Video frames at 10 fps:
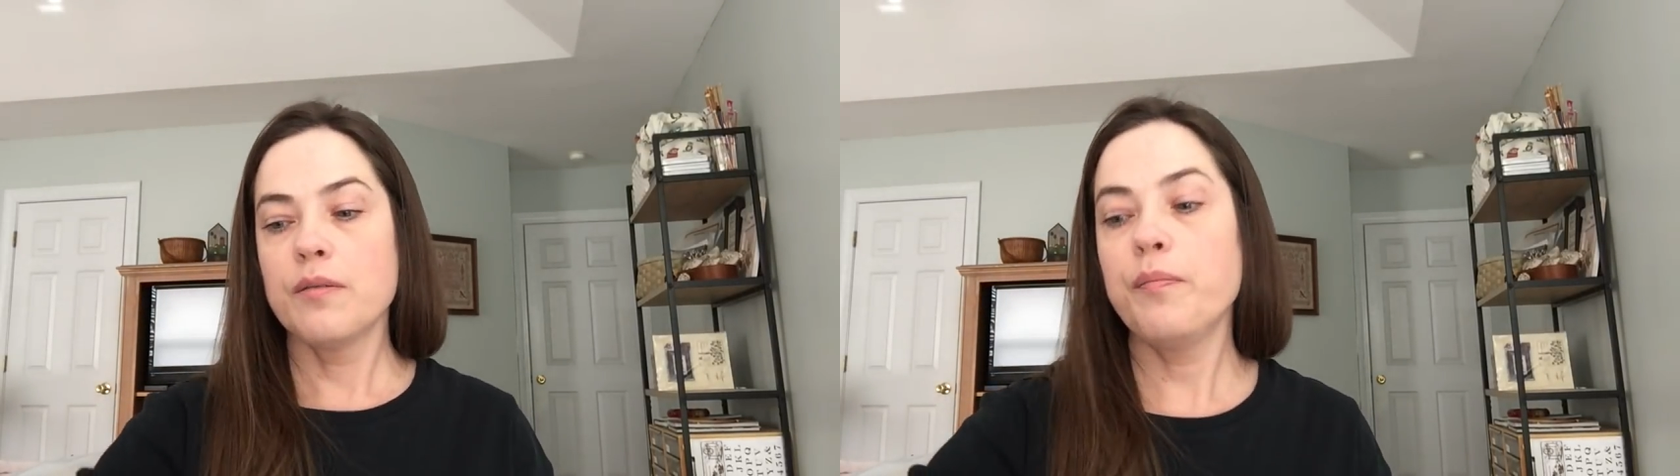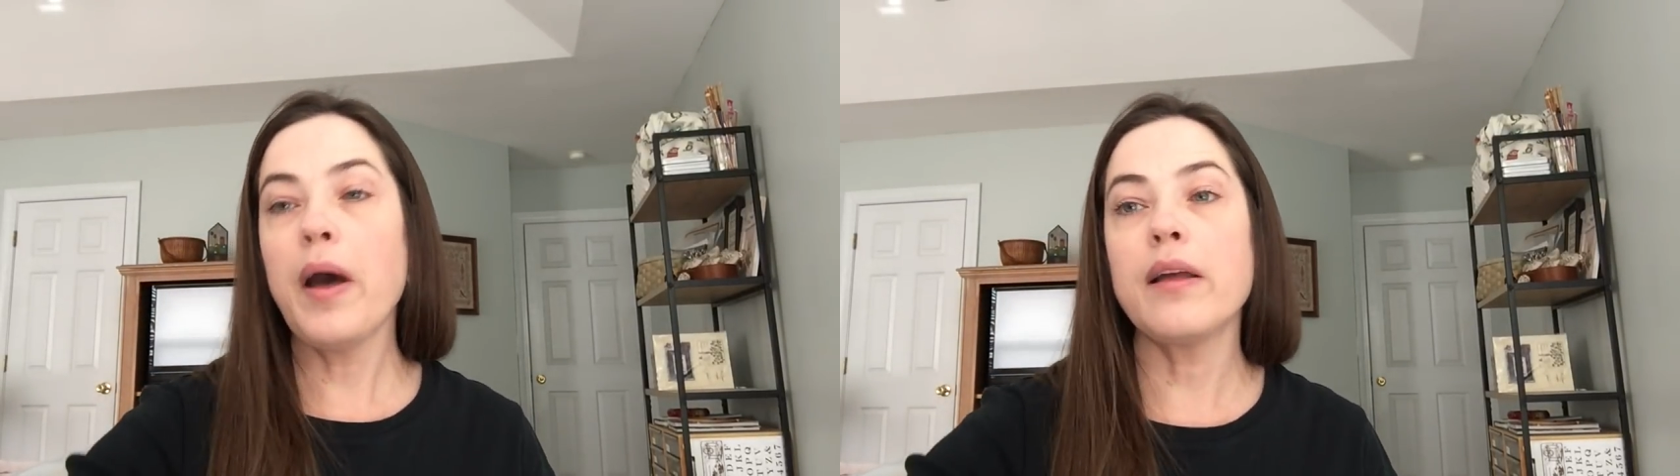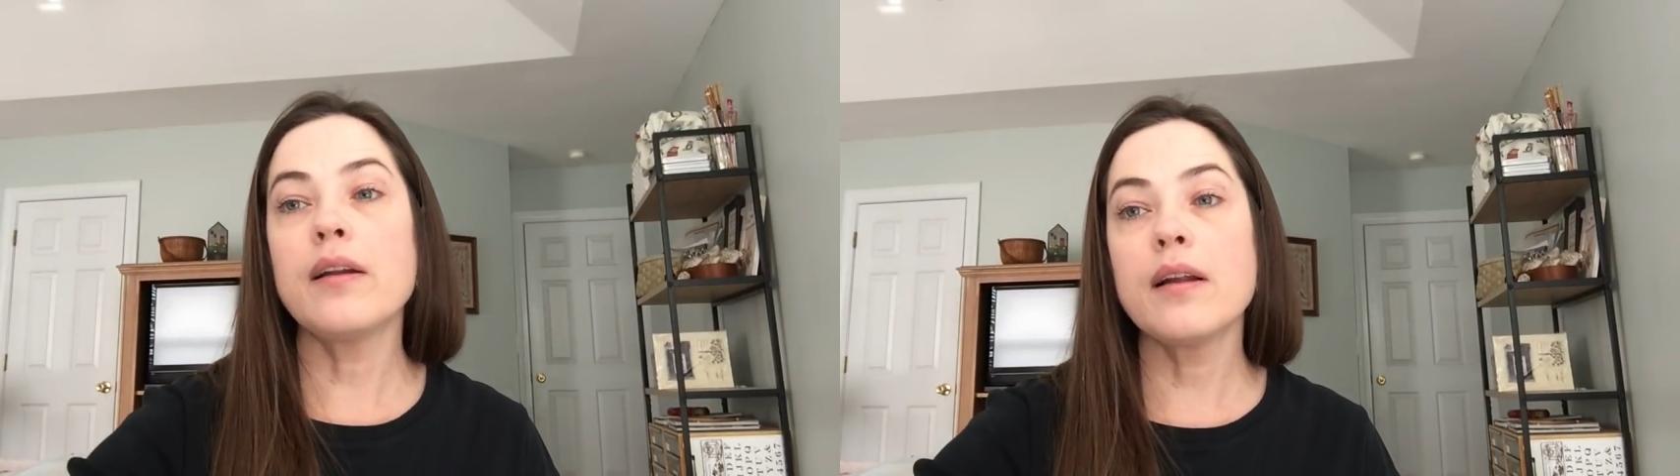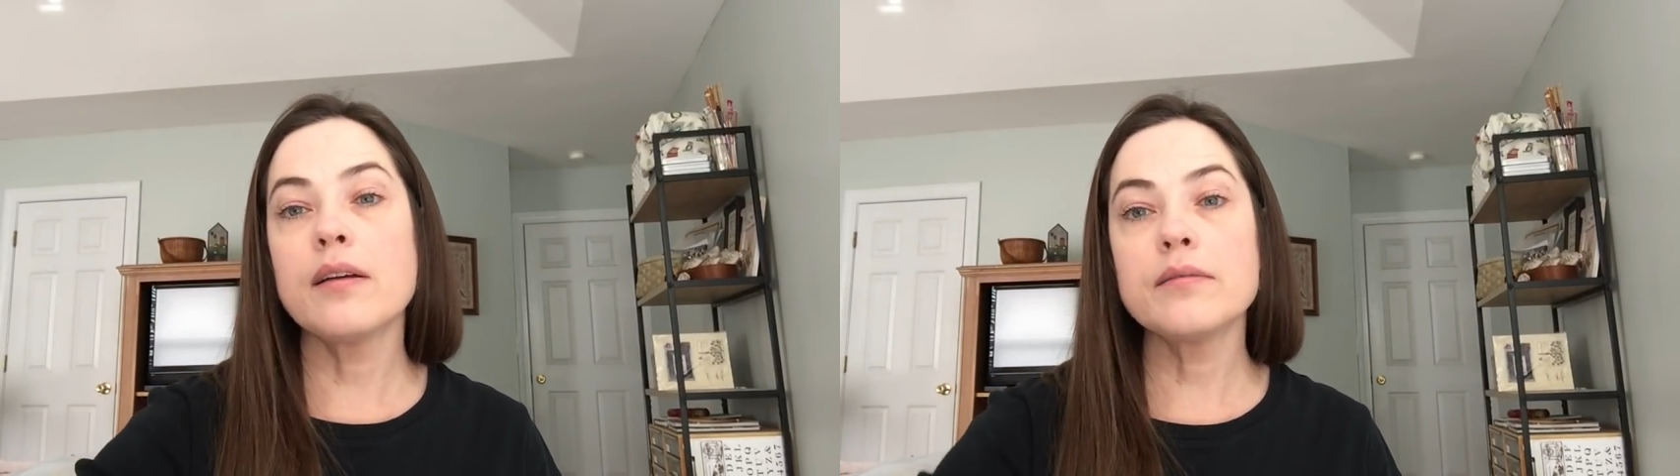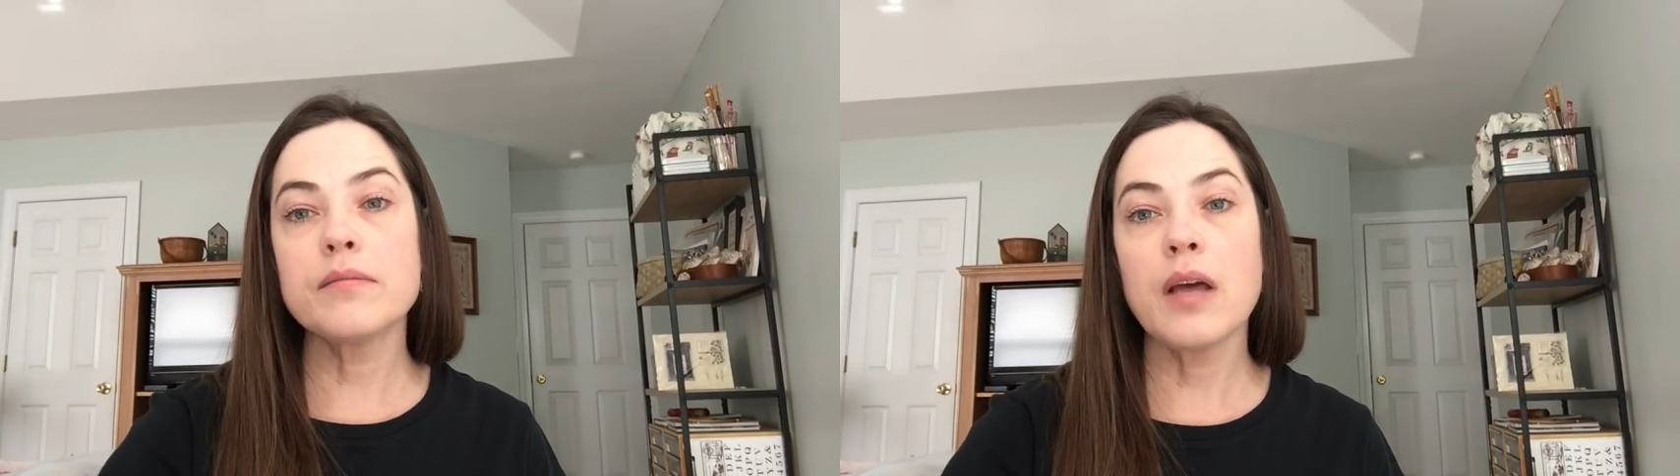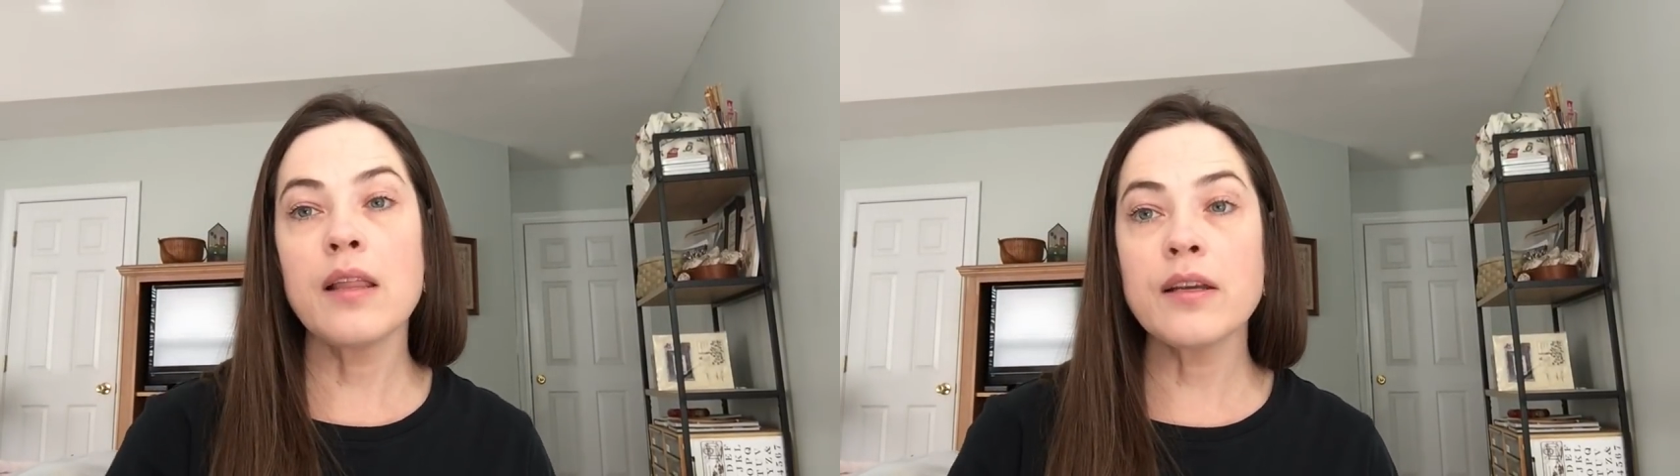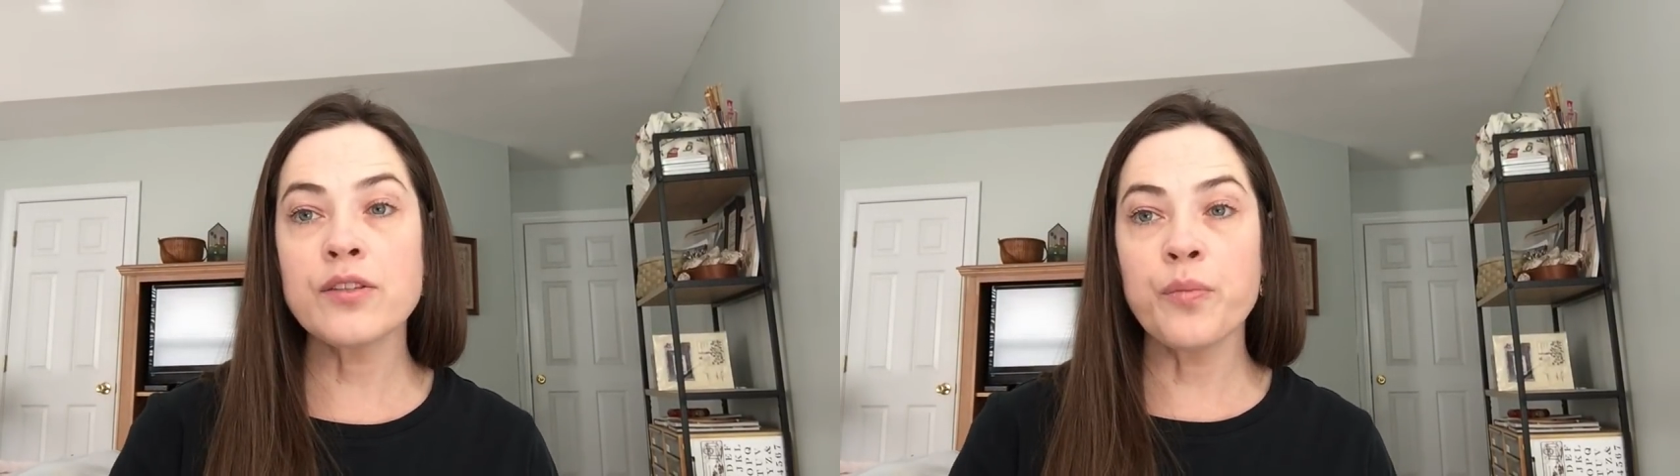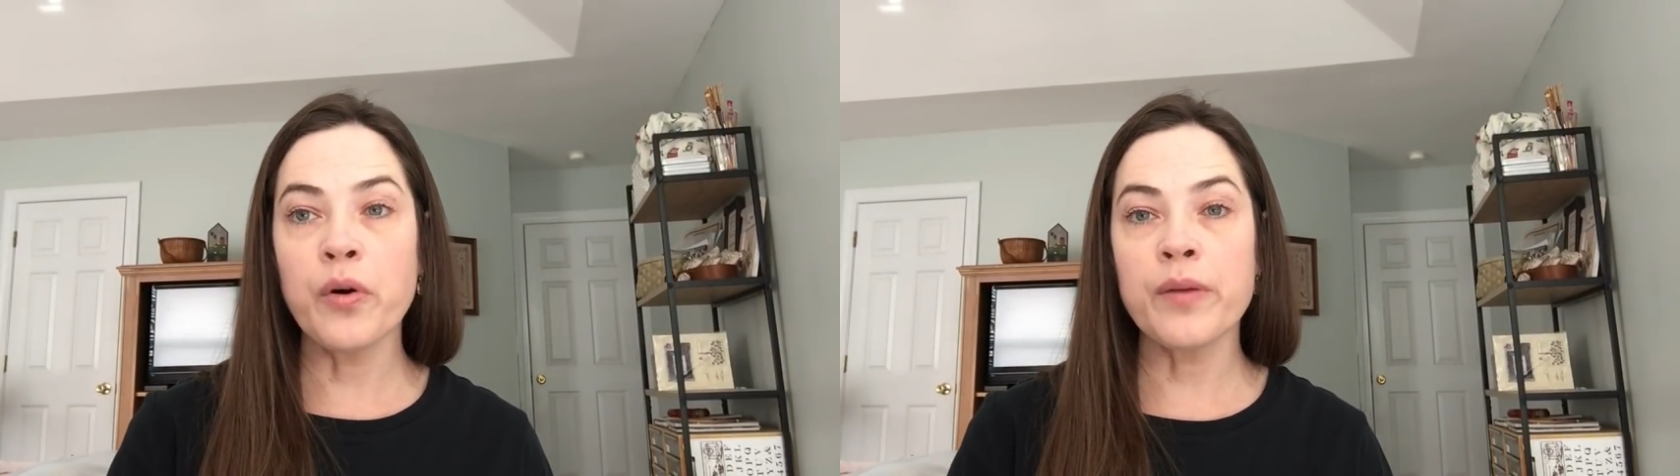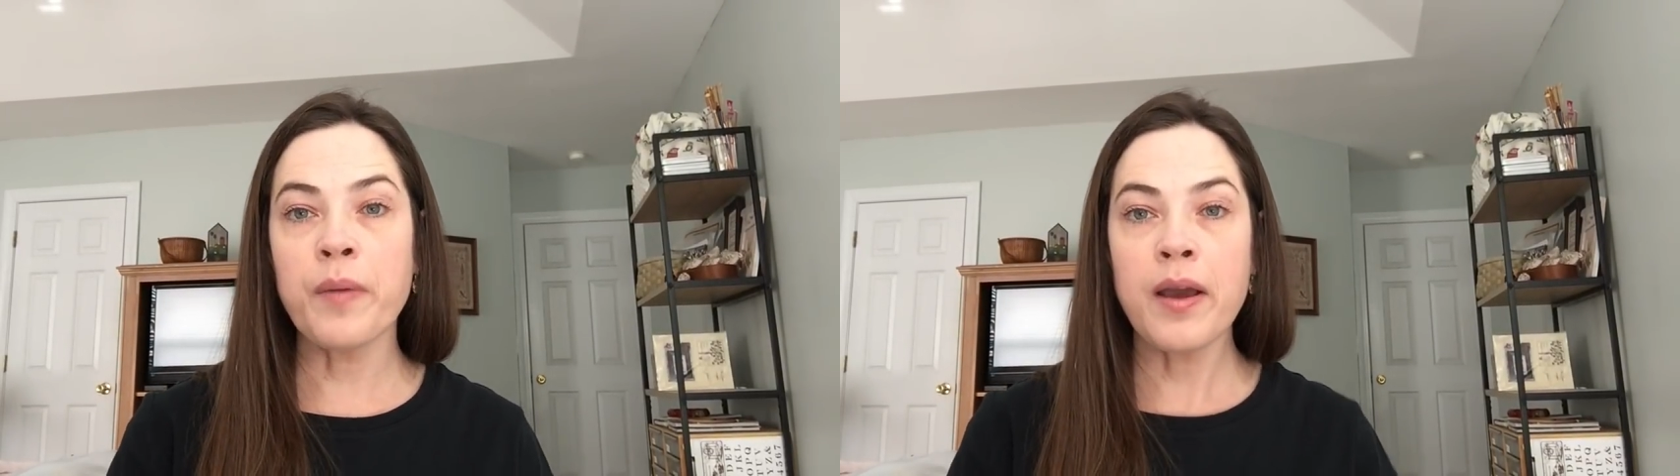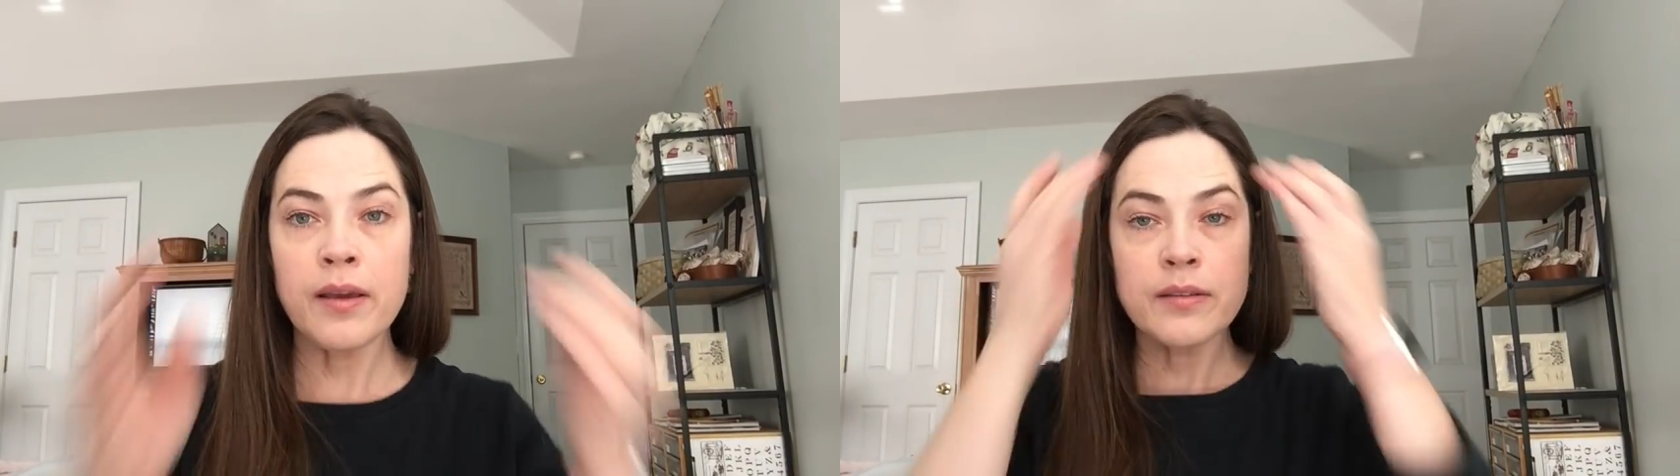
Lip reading: But I like supporting my